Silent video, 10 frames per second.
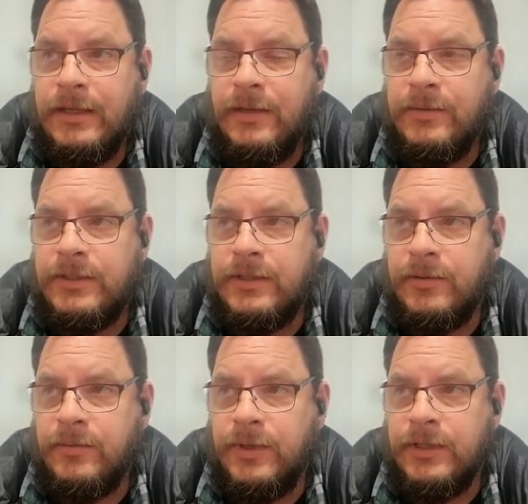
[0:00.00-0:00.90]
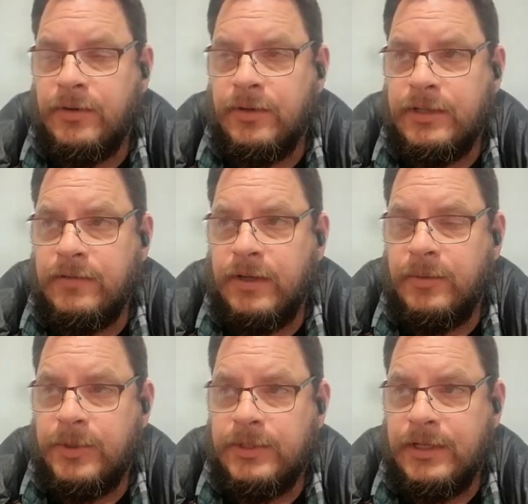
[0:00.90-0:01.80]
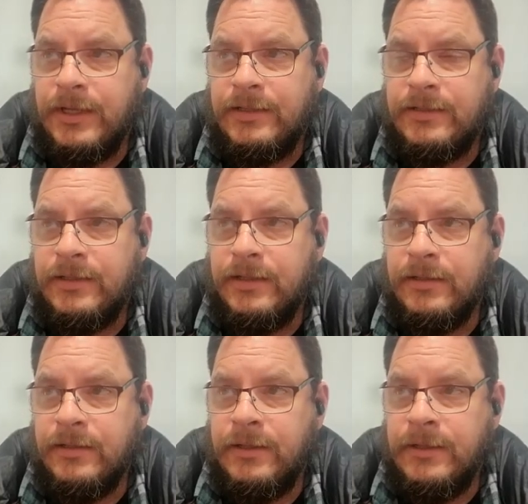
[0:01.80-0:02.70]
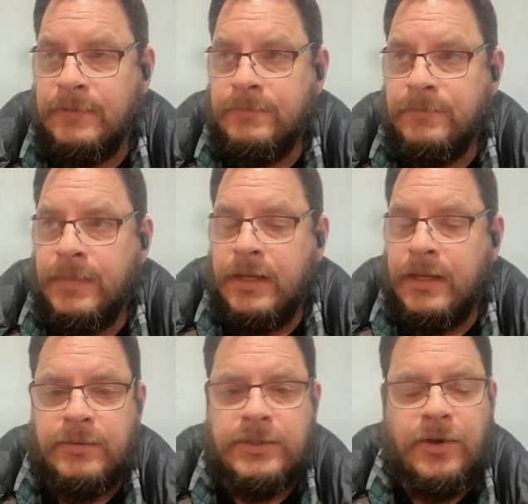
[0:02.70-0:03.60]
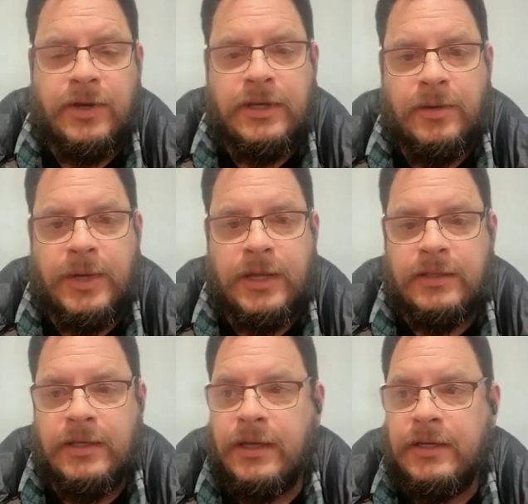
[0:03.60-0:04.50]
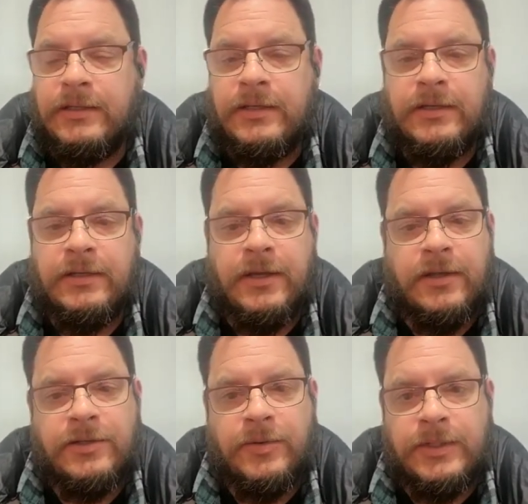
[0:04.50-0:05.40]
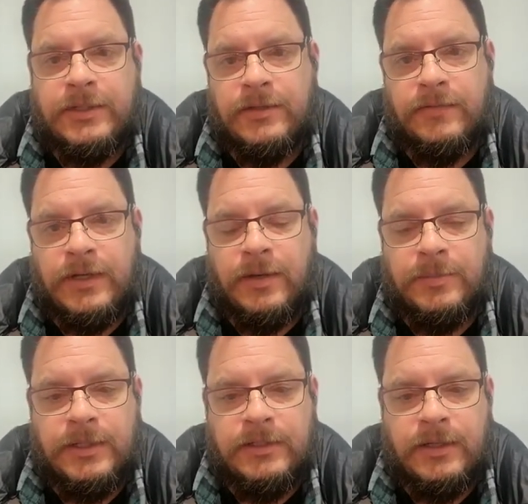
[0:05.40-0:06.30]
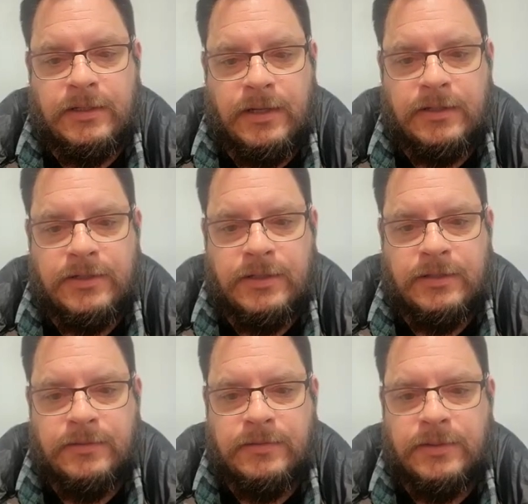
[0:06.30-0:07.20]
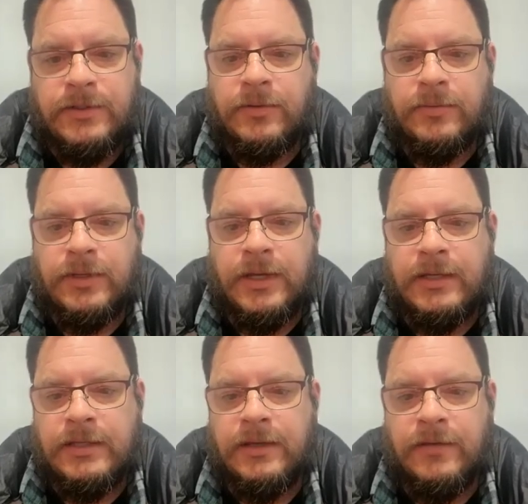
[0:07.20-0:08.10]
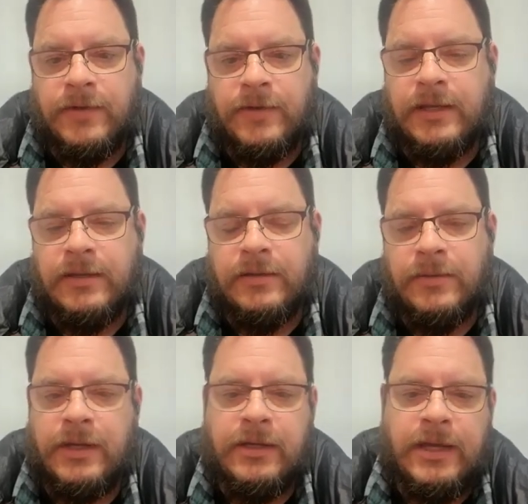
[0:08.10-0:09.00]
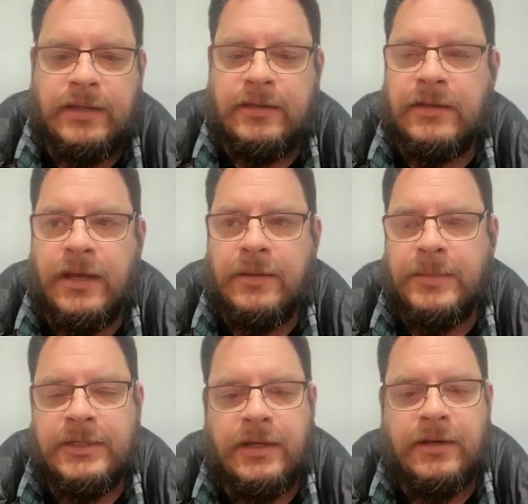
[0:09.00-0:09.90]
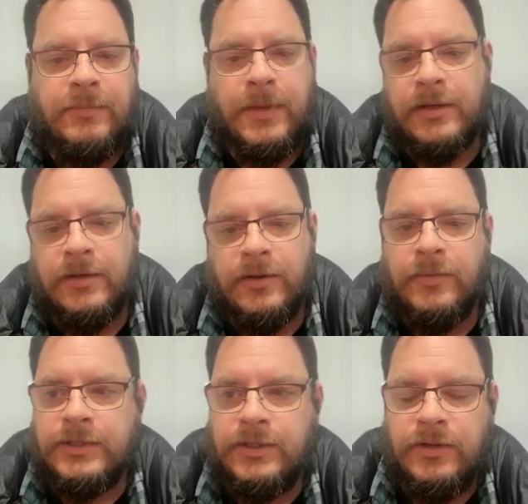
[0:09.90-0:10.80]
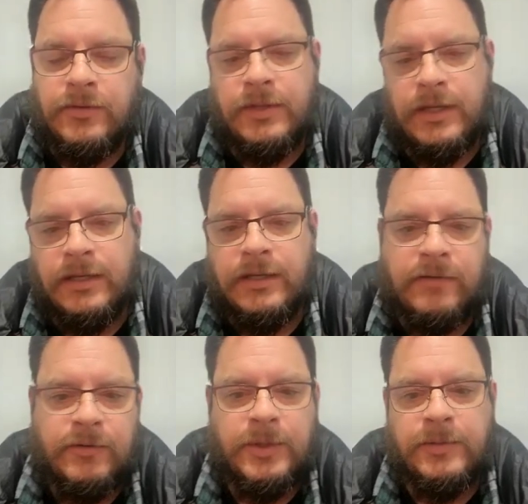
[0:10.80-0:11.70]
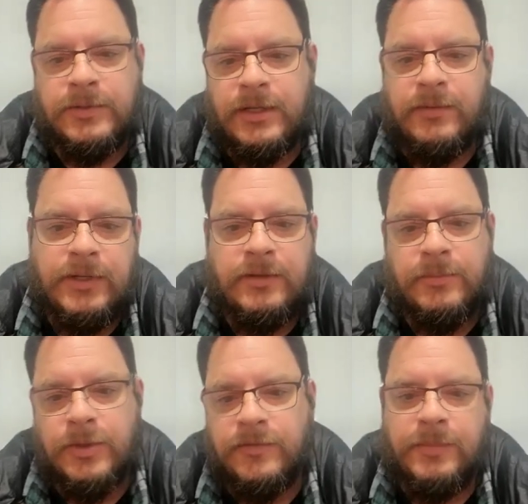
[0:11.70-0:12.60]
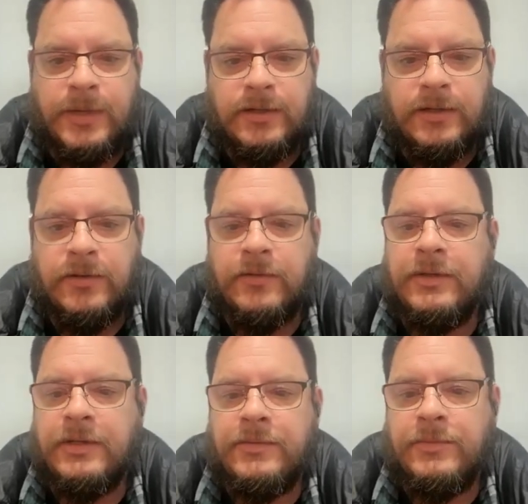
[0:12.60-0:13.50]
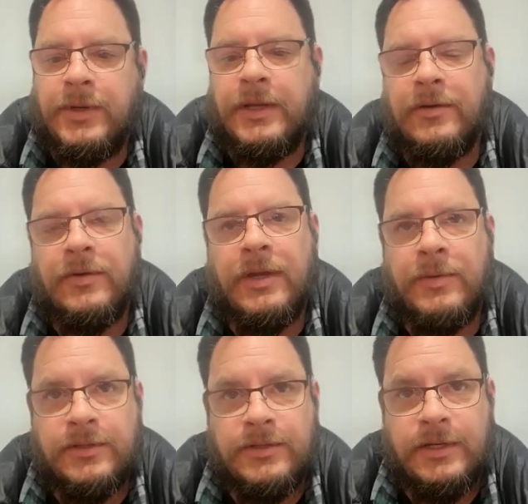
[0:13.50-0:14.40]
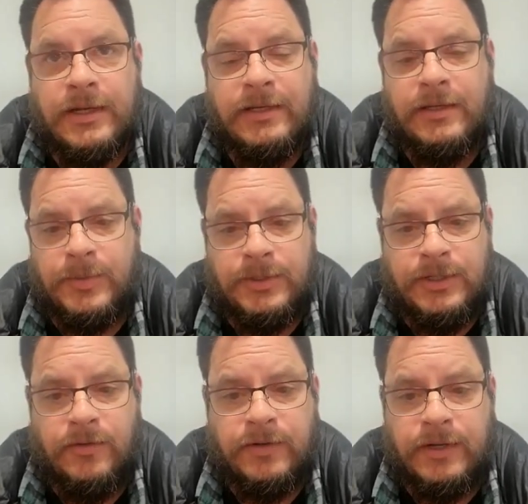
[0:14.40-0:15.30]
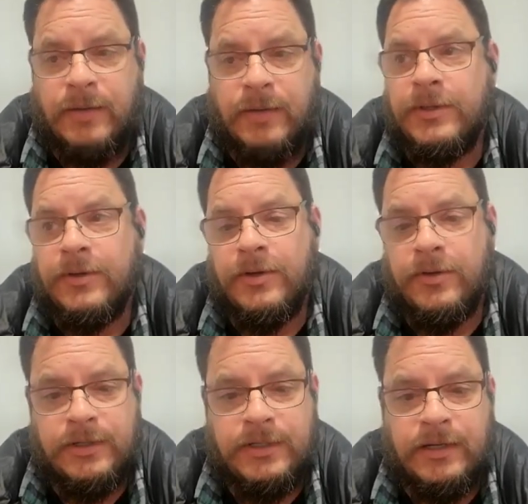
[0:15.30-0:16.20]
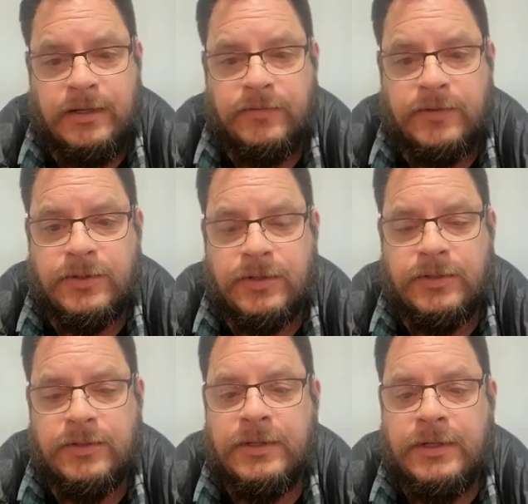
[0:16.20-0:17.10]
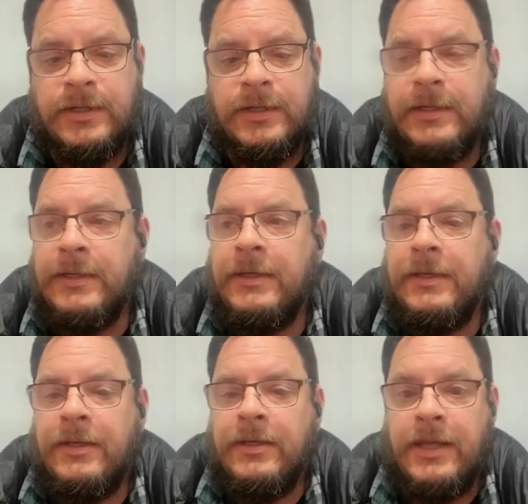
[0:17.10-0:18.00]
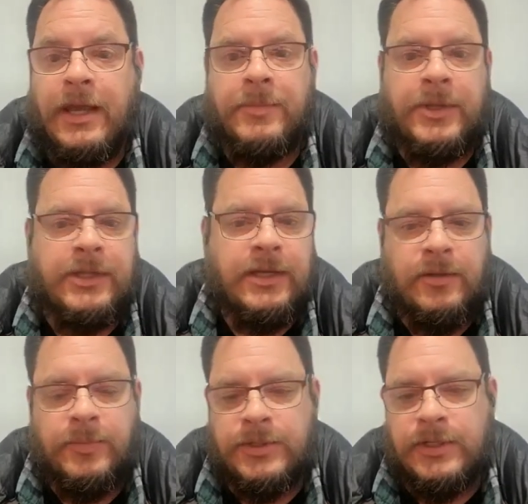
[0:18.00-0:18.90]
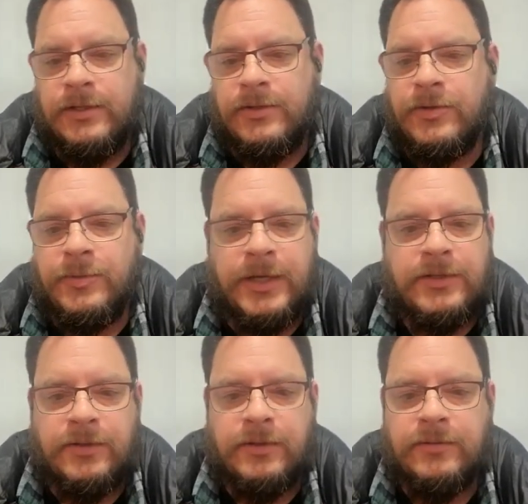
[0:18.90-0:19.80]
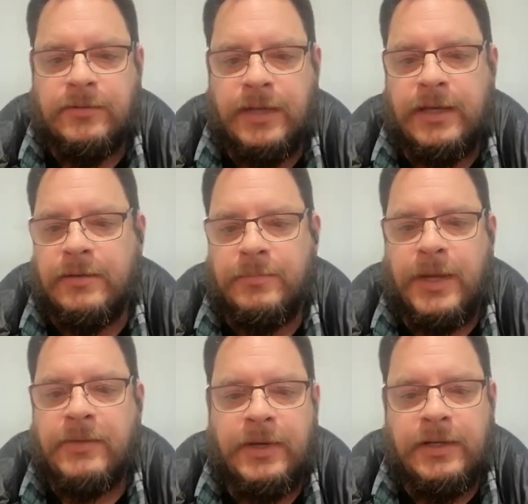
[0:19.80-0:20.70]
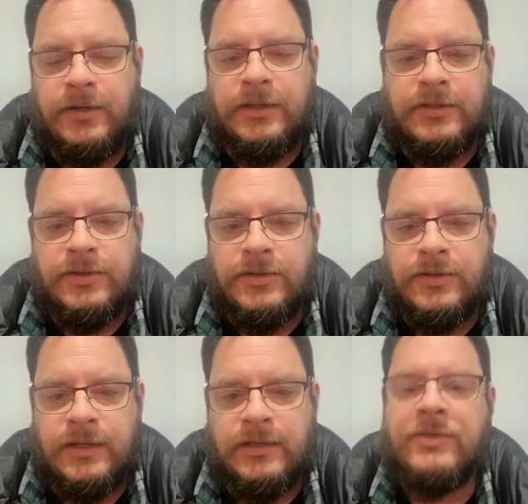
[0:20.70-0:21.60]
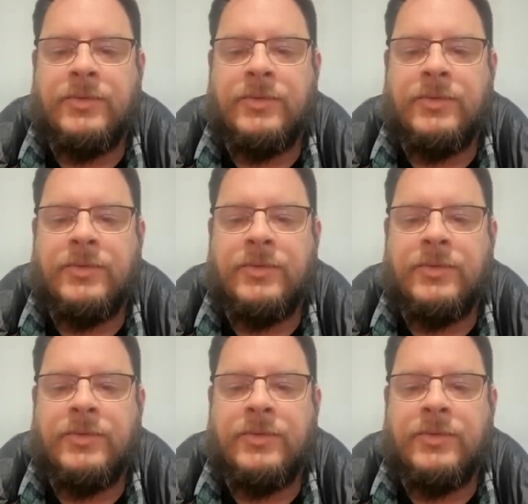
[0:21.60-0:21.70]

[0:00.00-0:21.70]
he was one of the early developers at Etsy. He was talking about the unintended consequences of adopting technology. So the idea of like, at the time, he said Mongo was the new thing and everybody was saying we need to move to Mongo. And we're like, okay, well, there's a 90% overlap with our current data infrastructure. Yeah, but that 10% is so special. And by the way, look at this use case. This